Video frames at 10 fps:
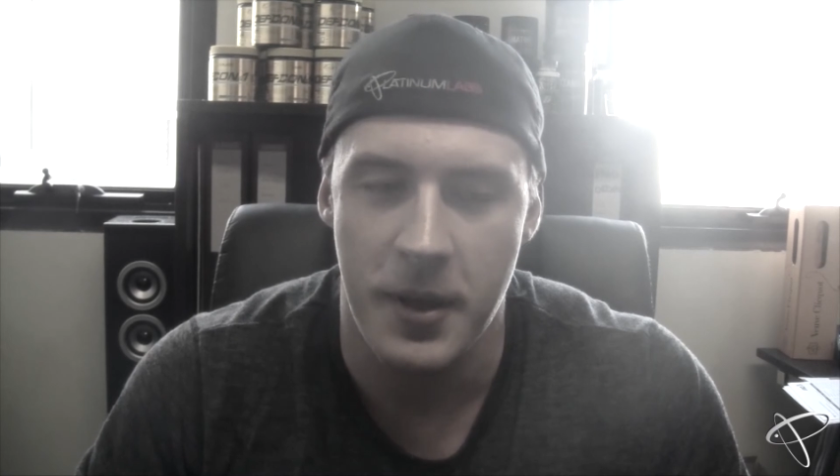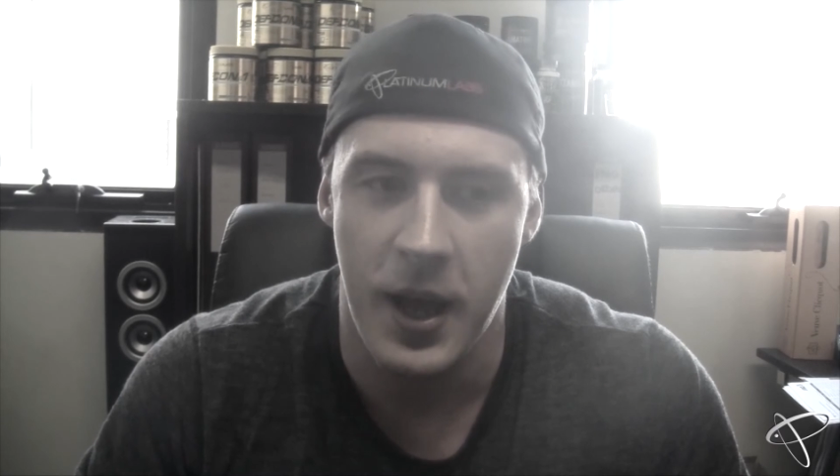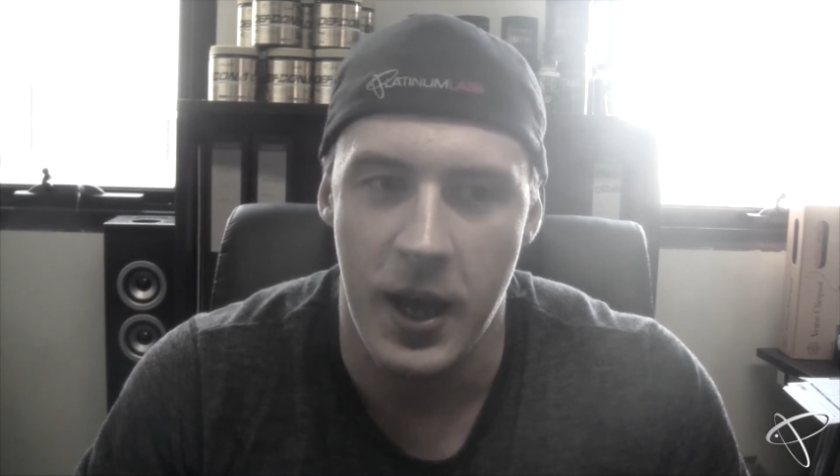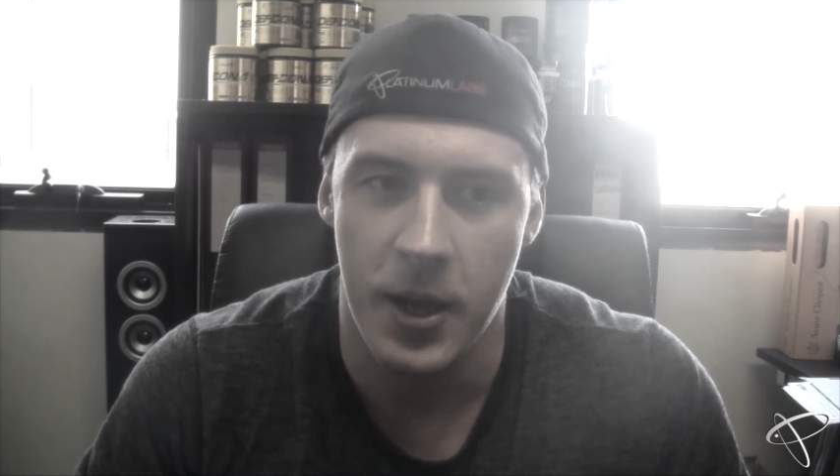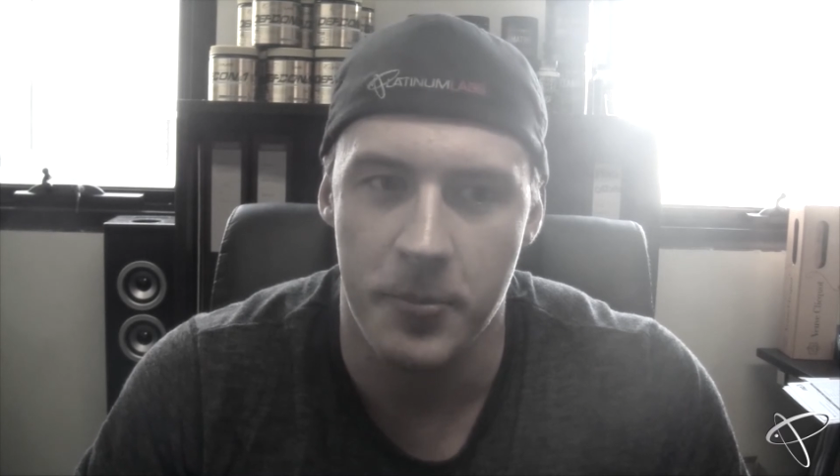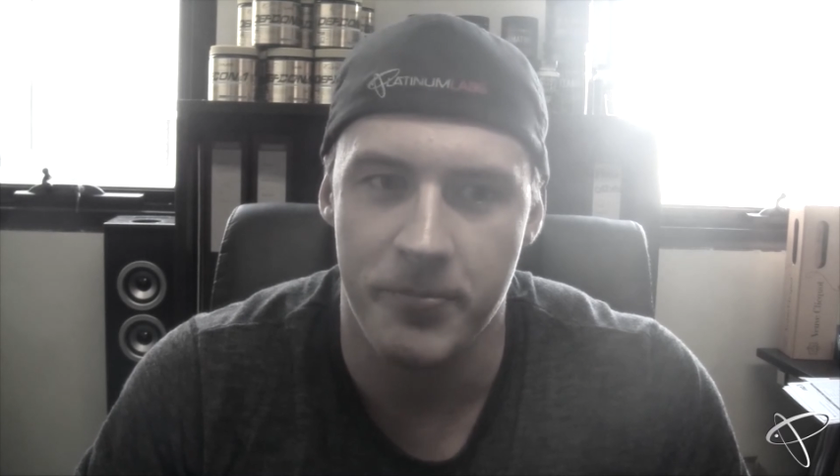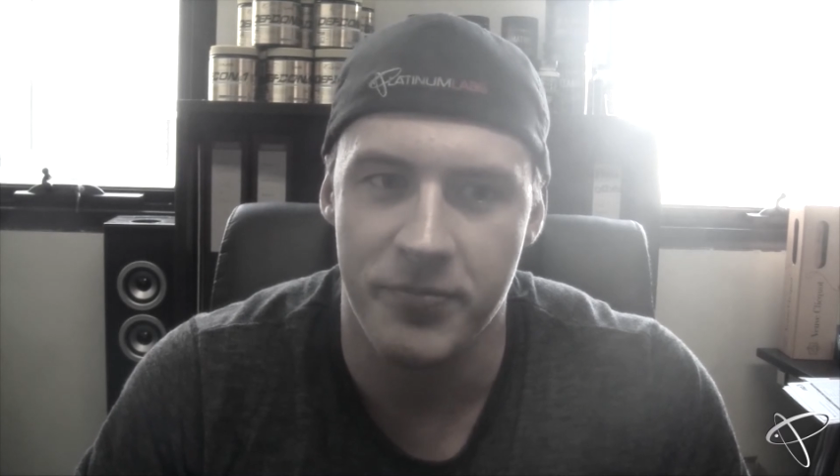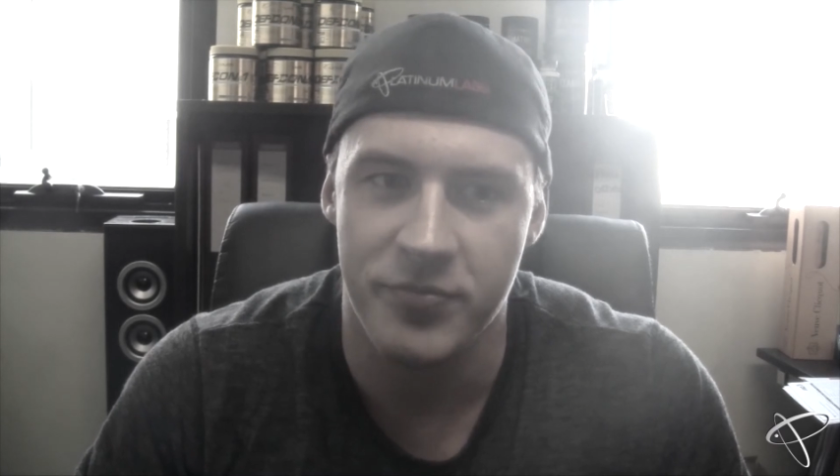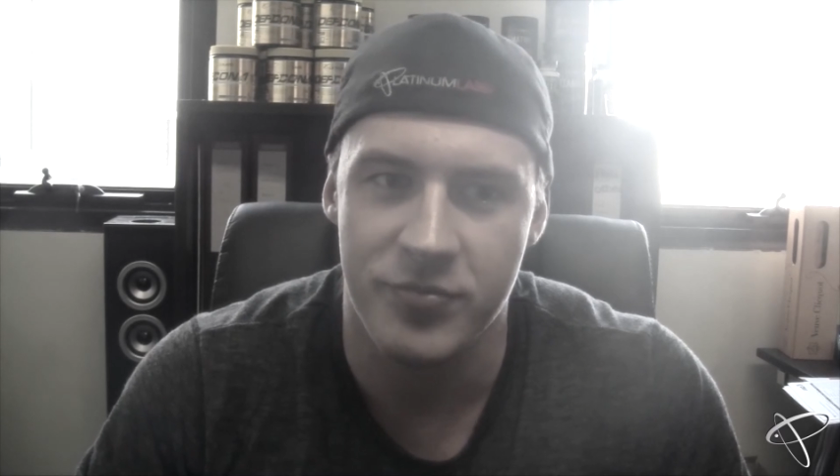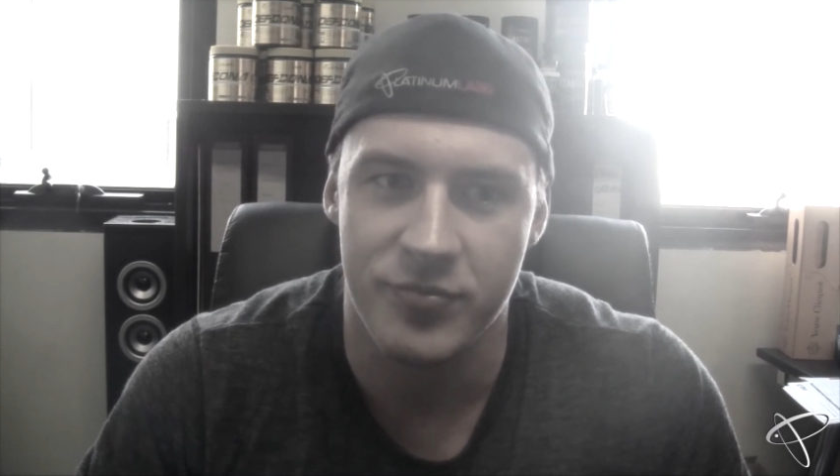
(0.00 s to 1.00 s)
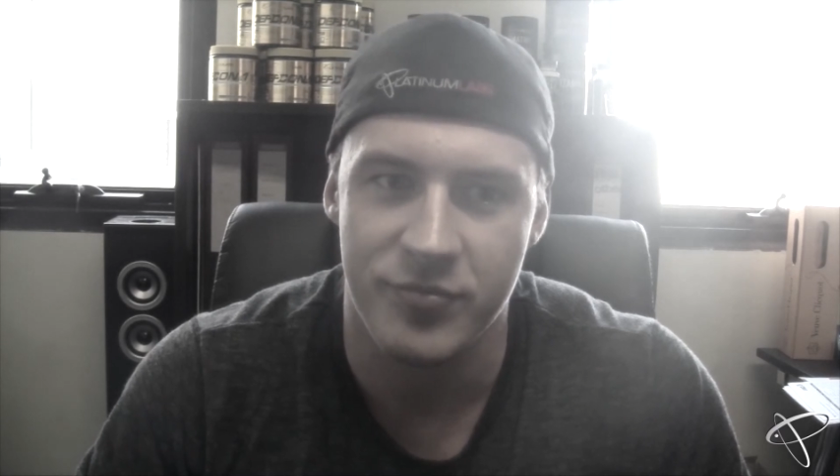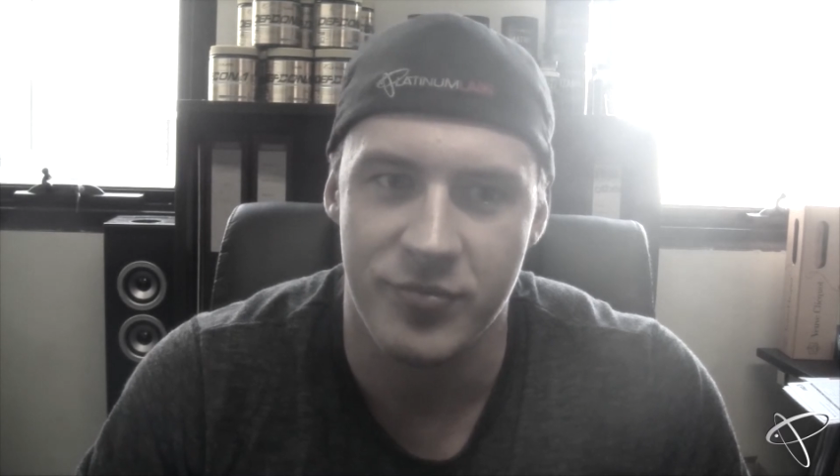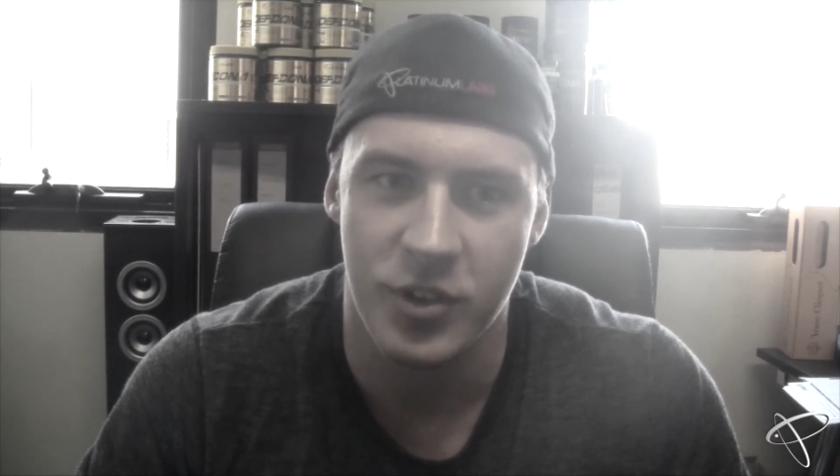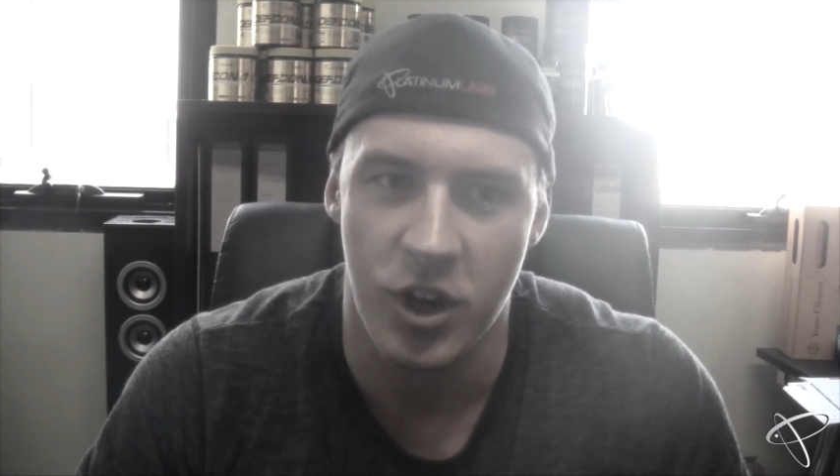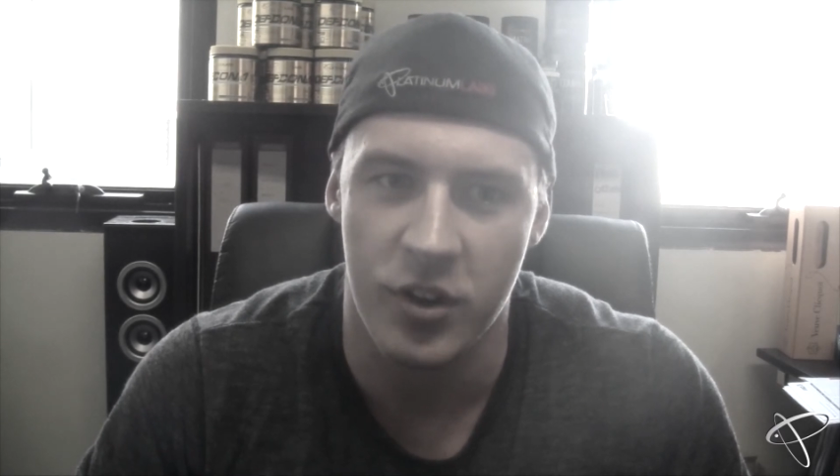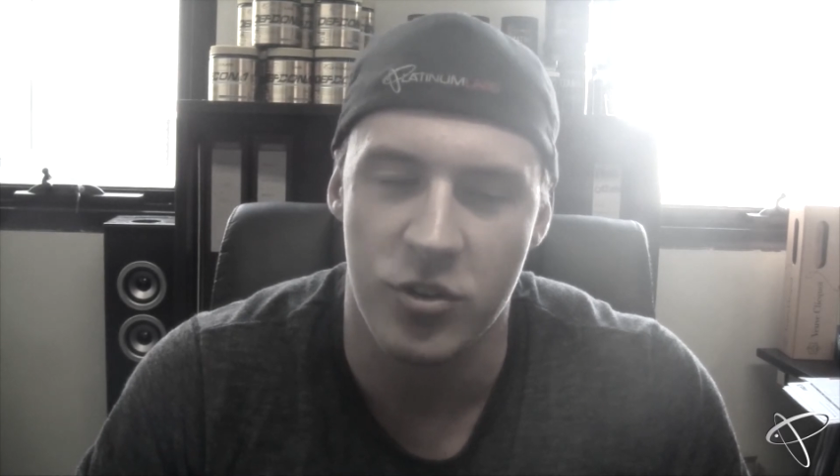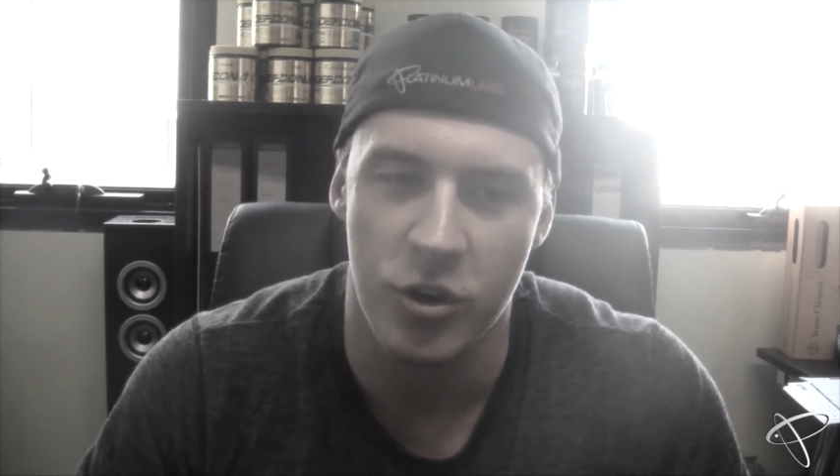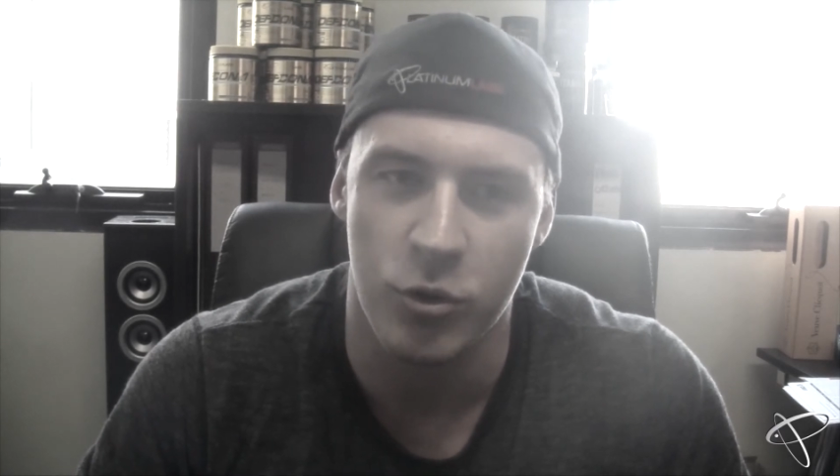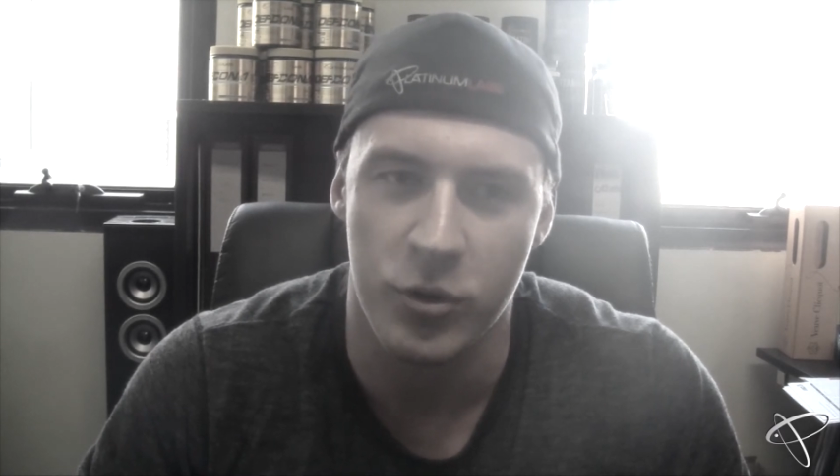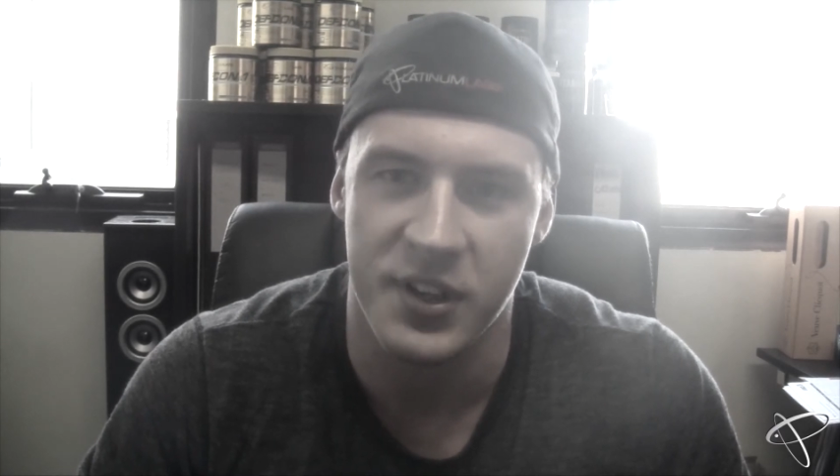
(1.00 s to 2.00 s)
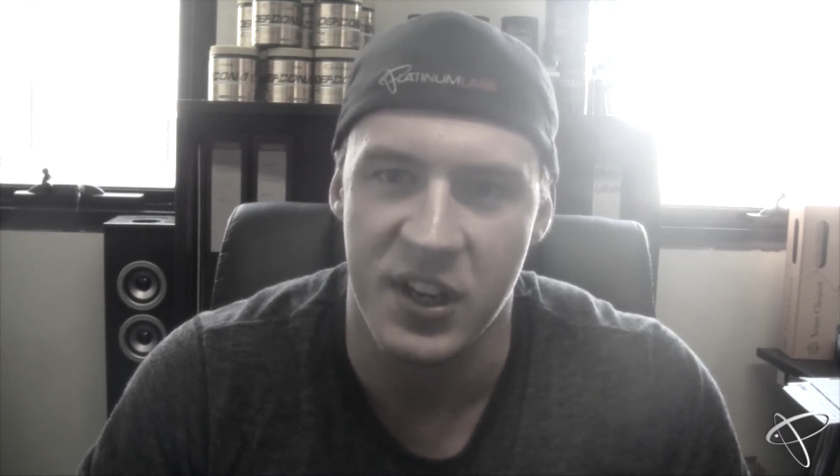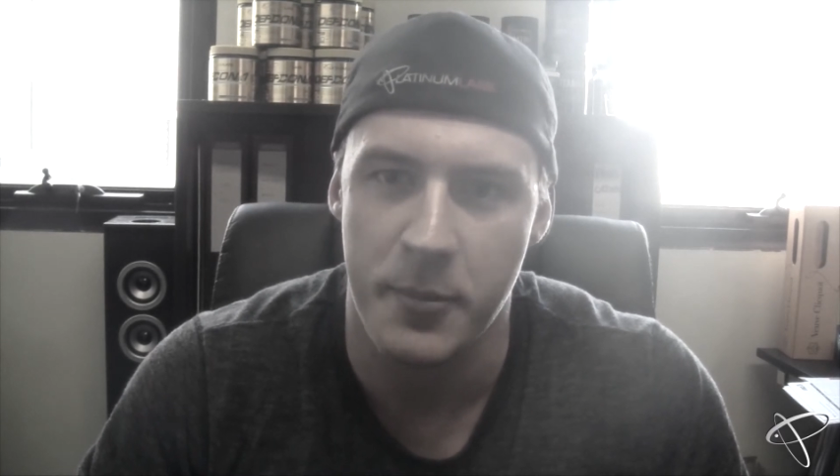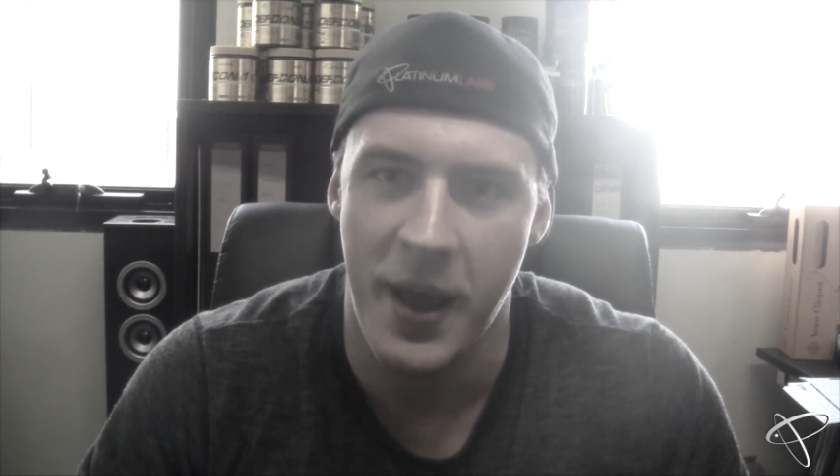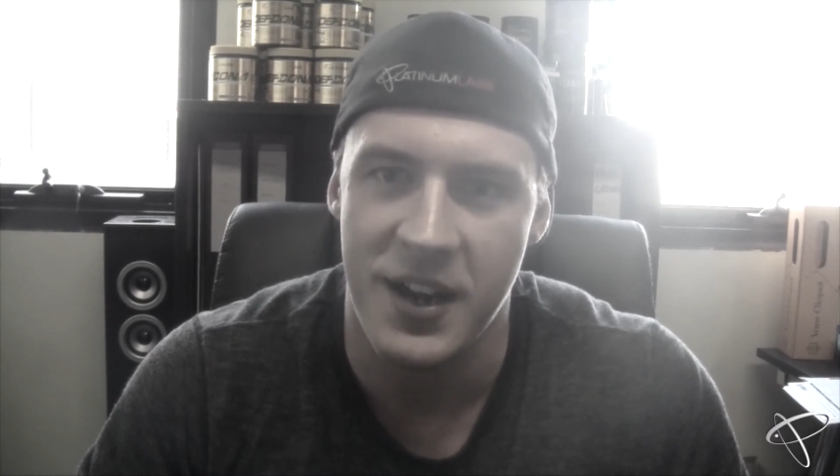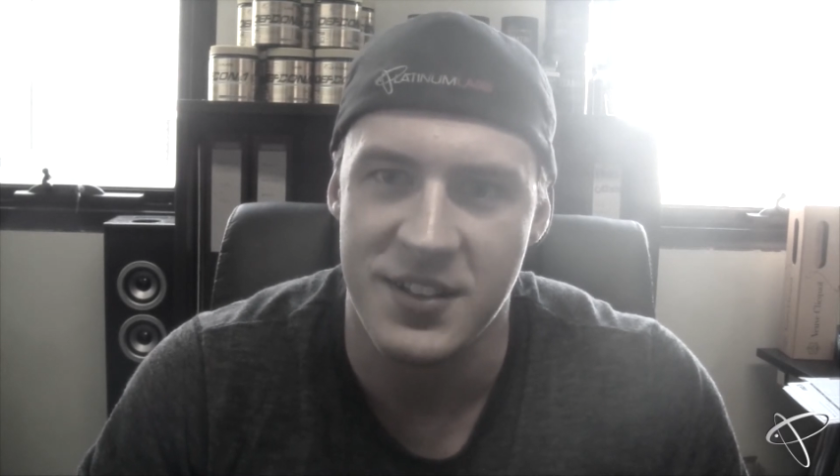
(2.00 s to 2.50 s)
I was kind of talking to Terry about it,